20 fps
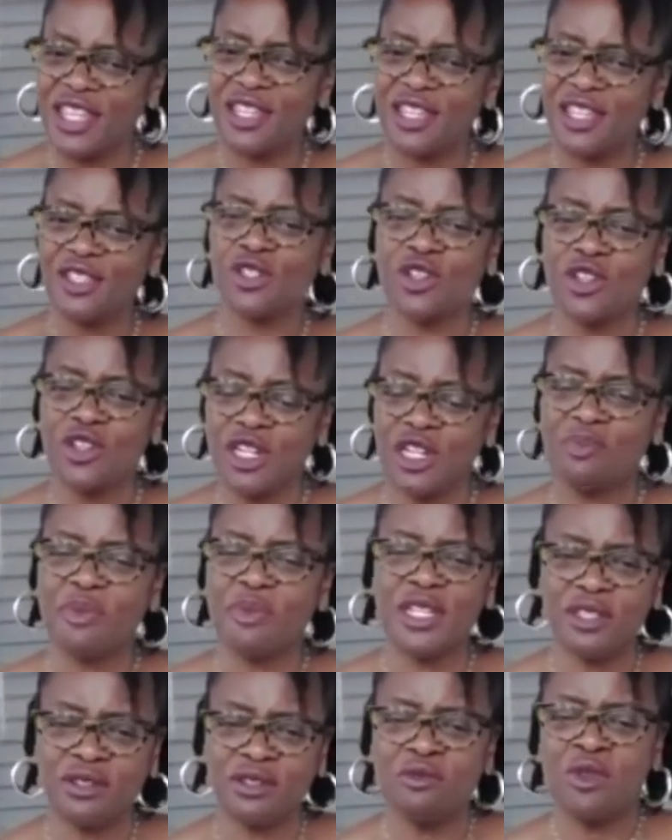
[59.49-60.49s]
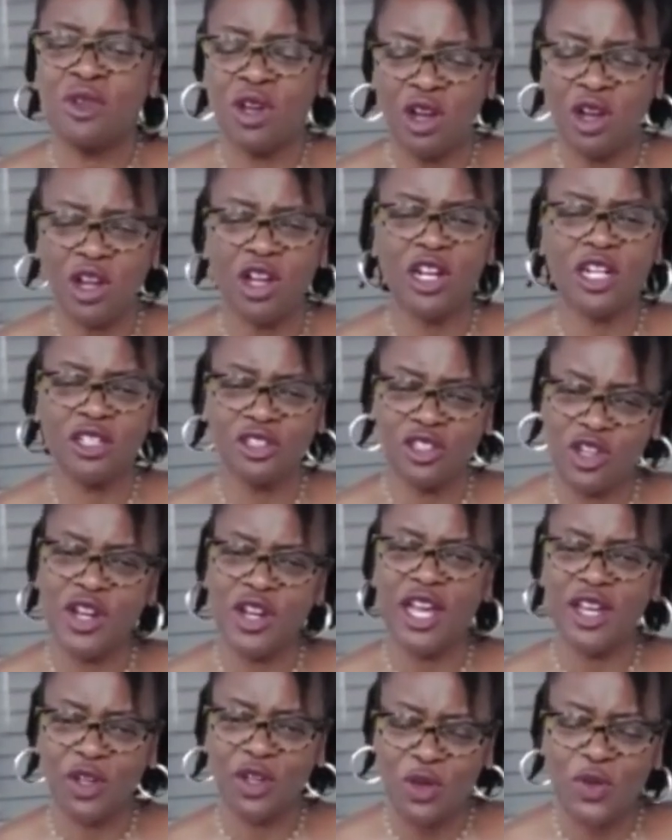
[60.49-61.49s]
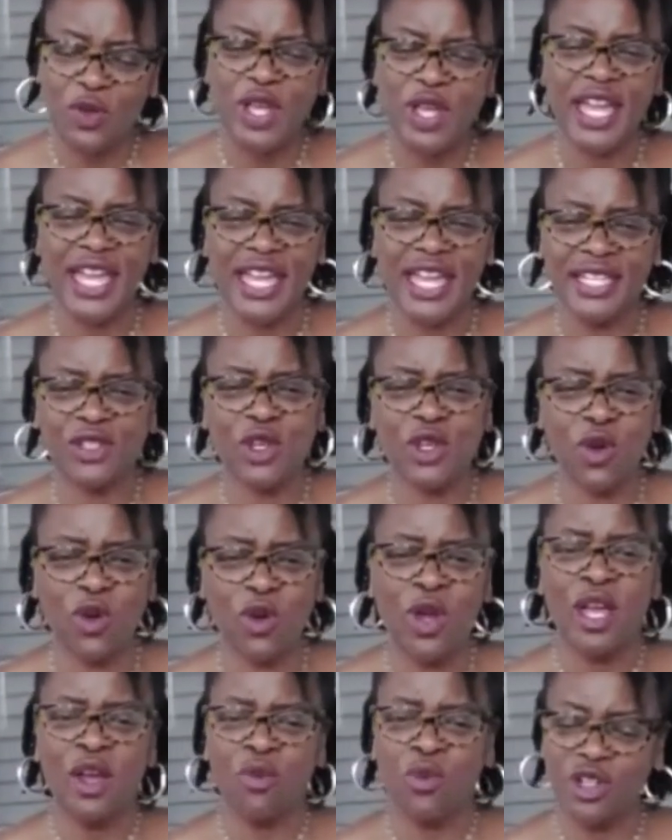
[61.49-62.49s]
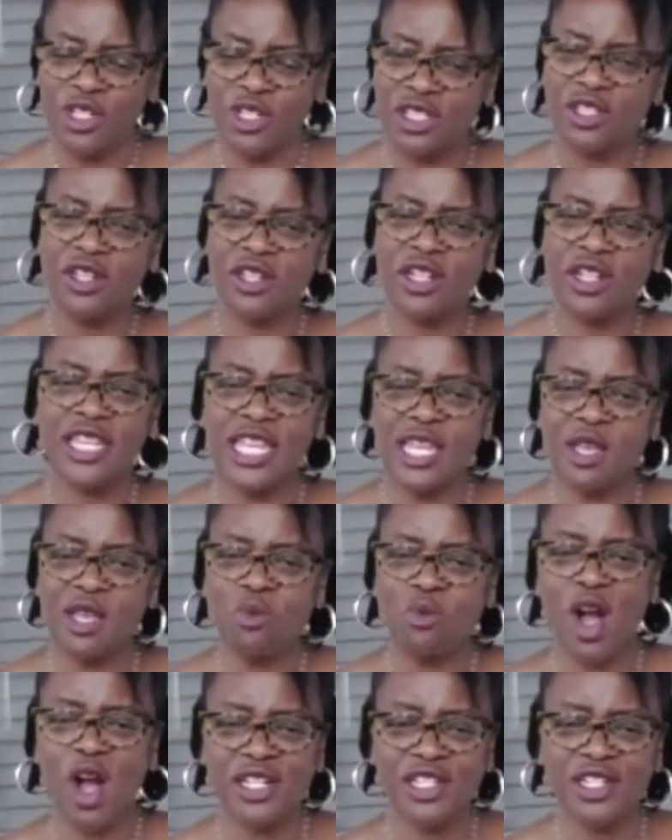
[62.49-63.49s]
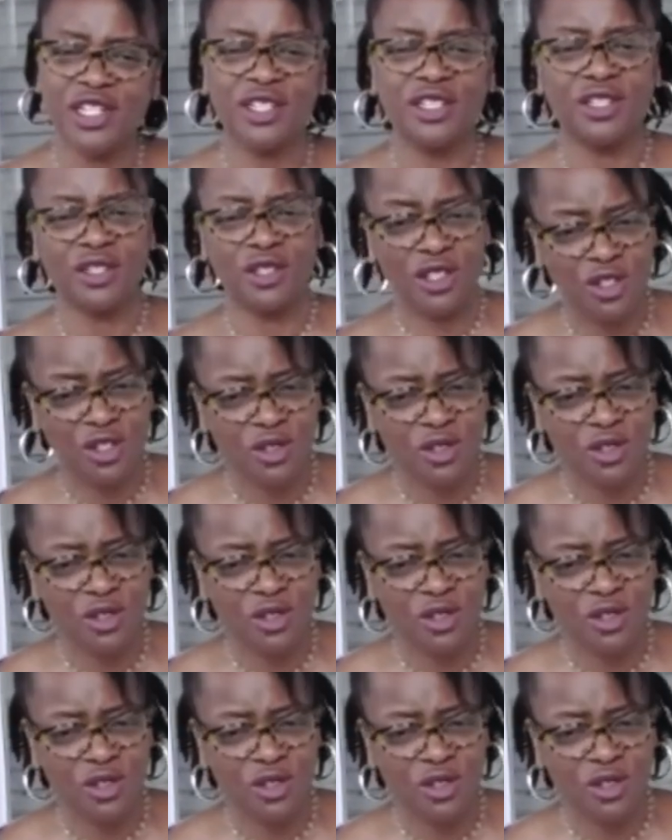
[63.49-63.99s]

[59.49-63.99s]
are going to be are going to turn out okay. So we're just going to keep watching the news